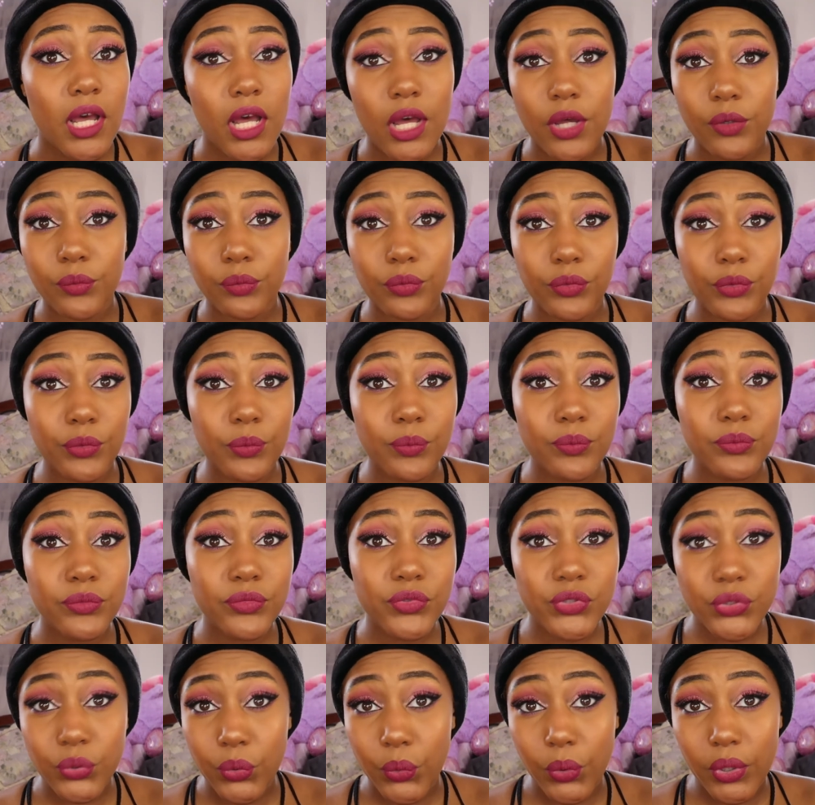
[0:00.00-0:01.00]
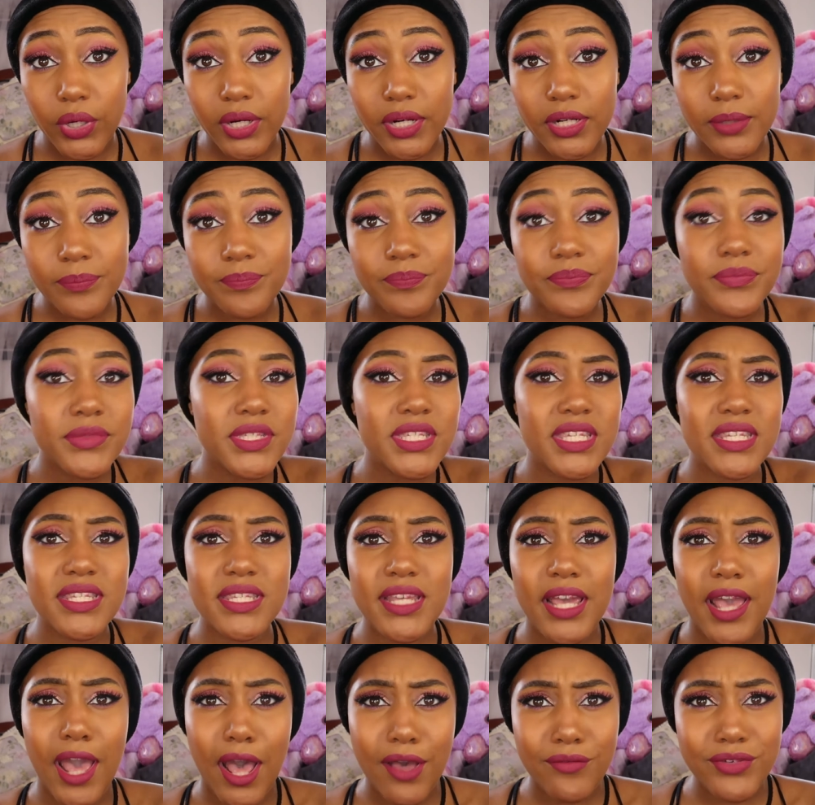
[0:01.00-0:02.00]
a room tour
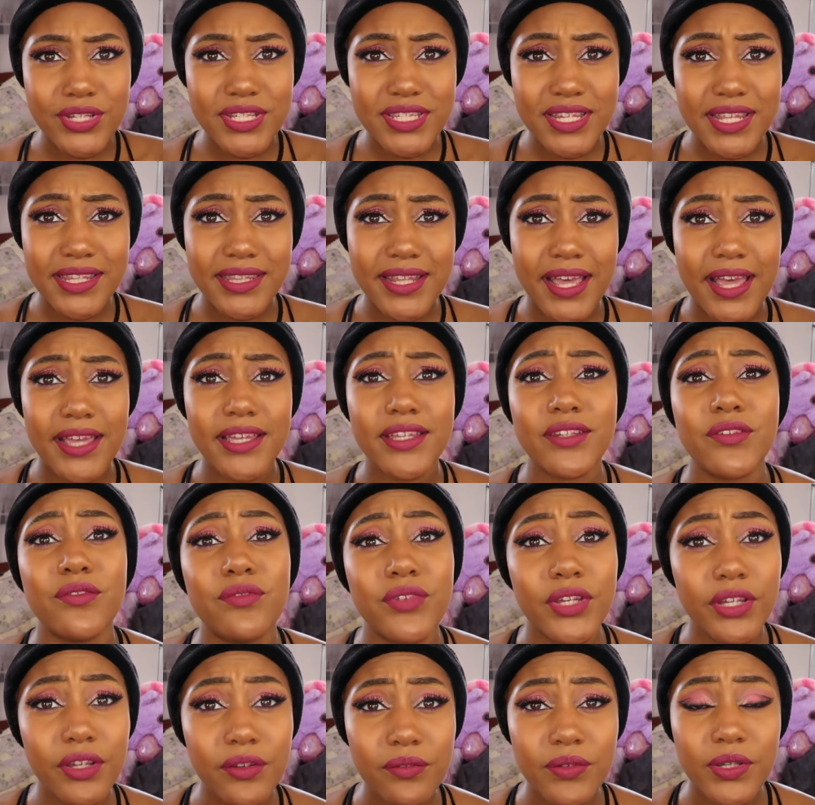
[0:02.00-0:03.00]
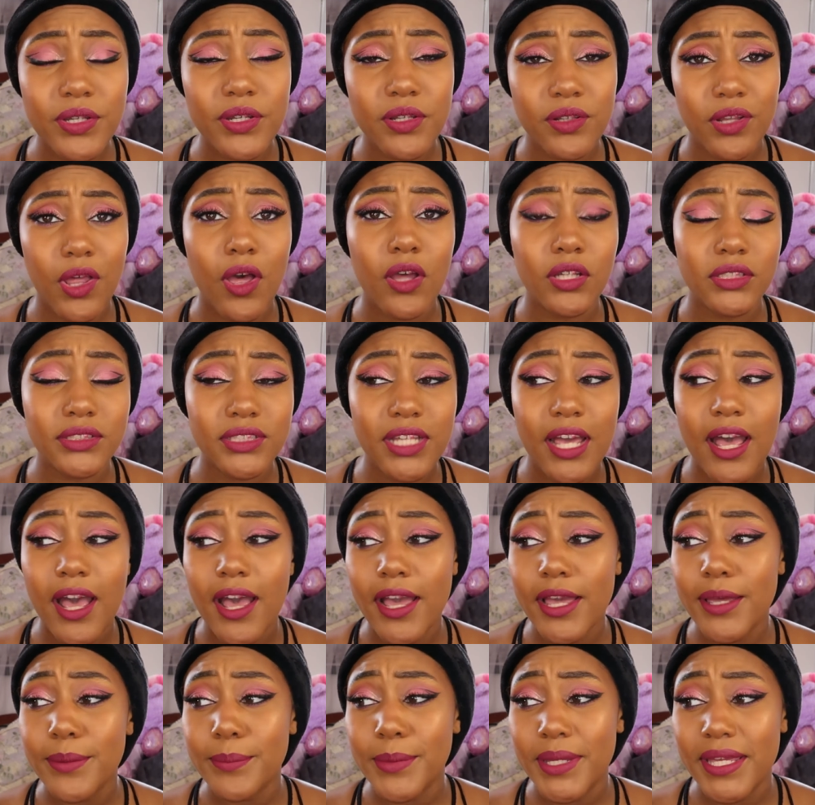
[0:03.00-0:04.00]
since I haven't done that in a very, very long
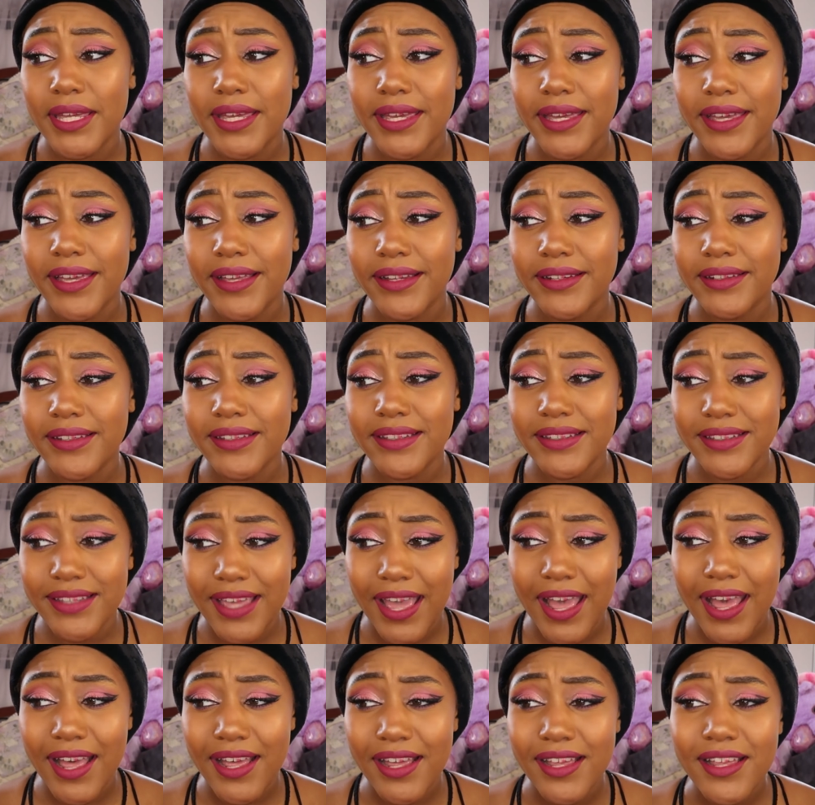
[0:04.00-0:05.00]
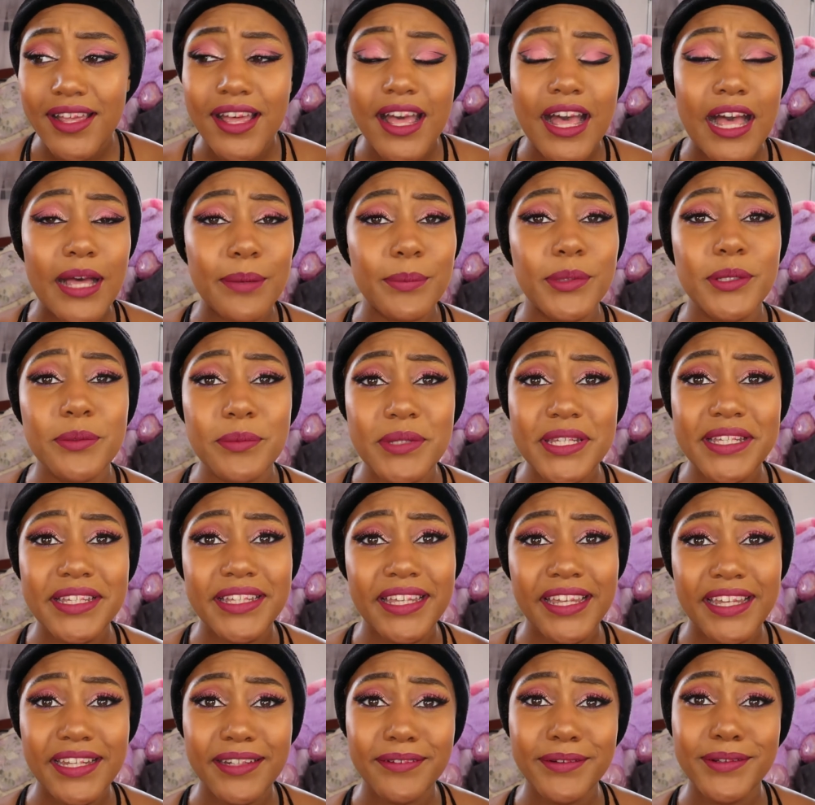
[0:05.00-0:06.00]
time. And yeah, I'm gonna be
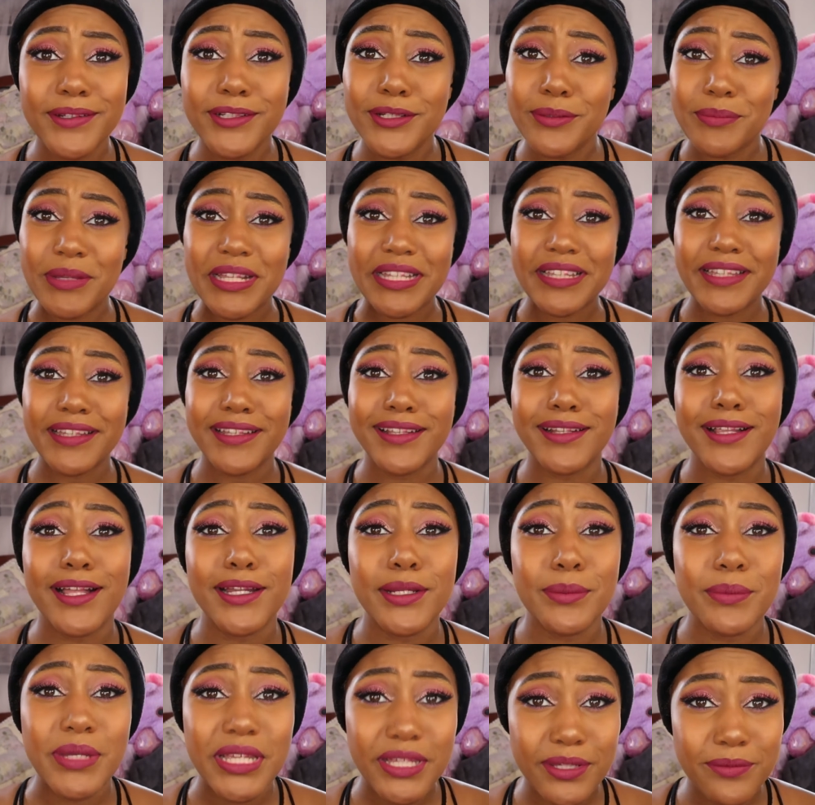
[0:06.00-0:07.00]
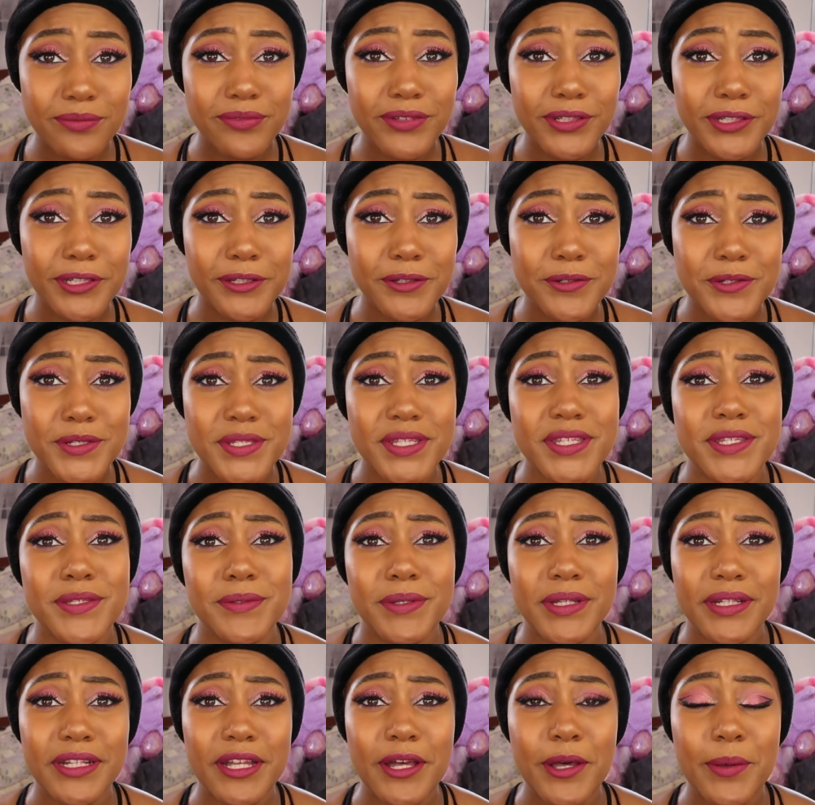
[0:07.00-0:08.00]
catering to making a lot of makeup videos because
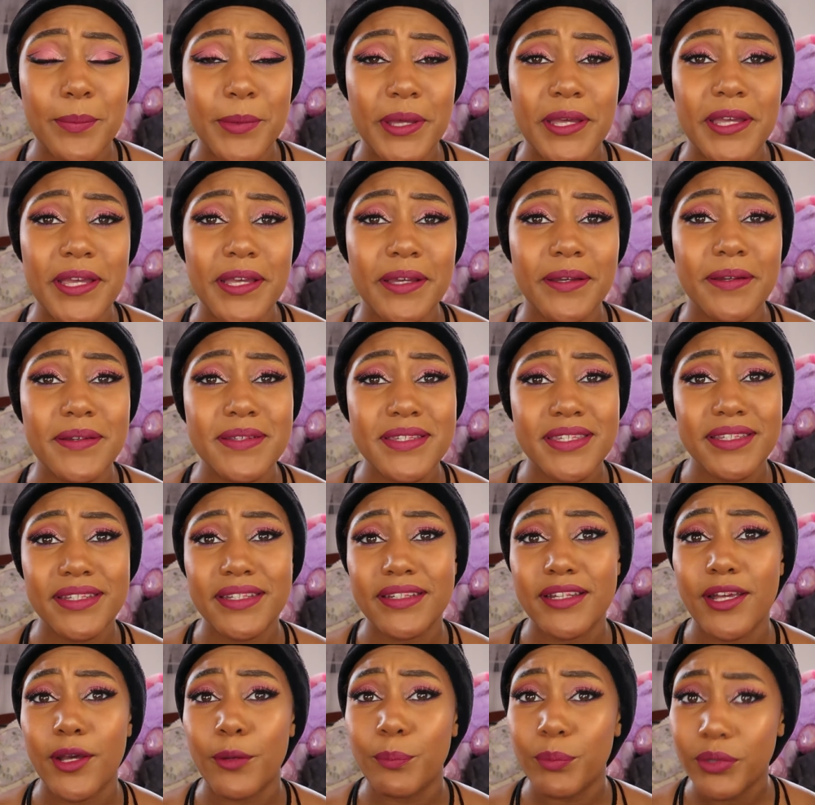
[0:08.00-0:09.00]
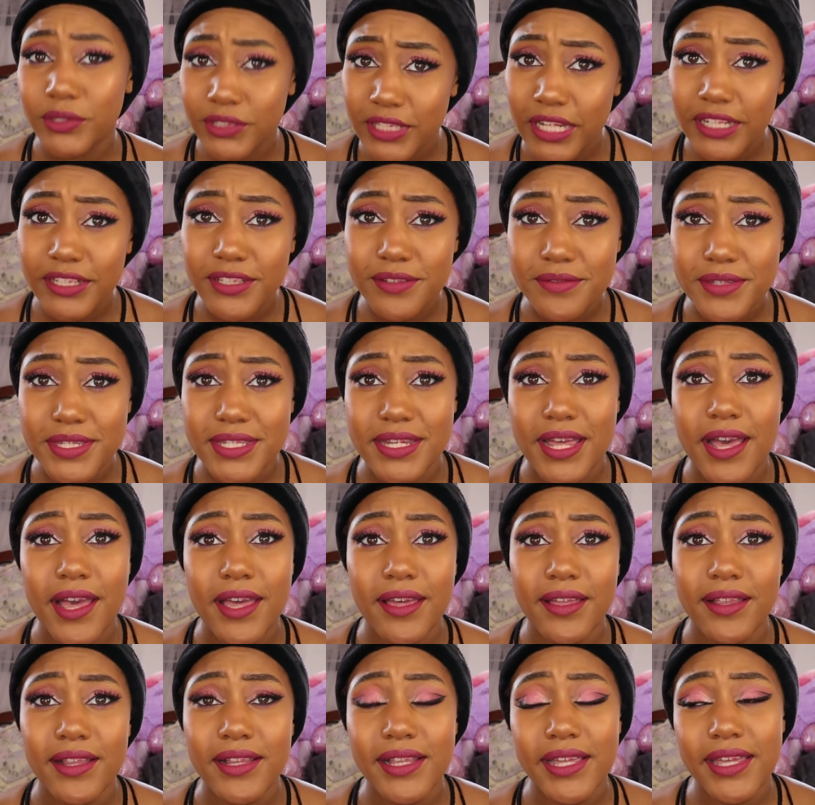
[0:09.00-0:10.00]
right now my hair is in a protective
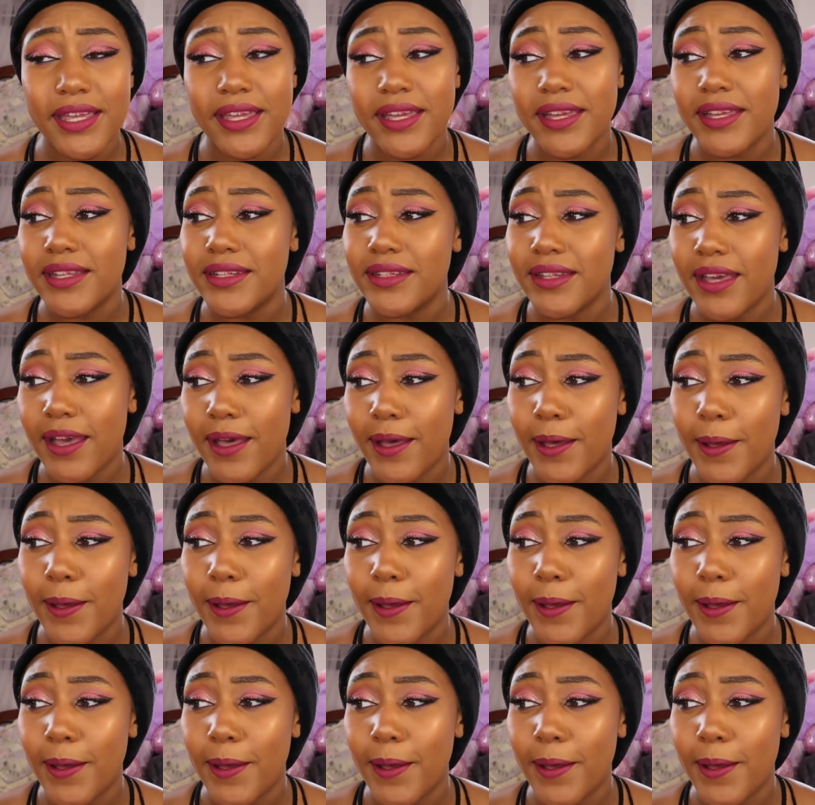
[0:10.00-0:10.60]
style, and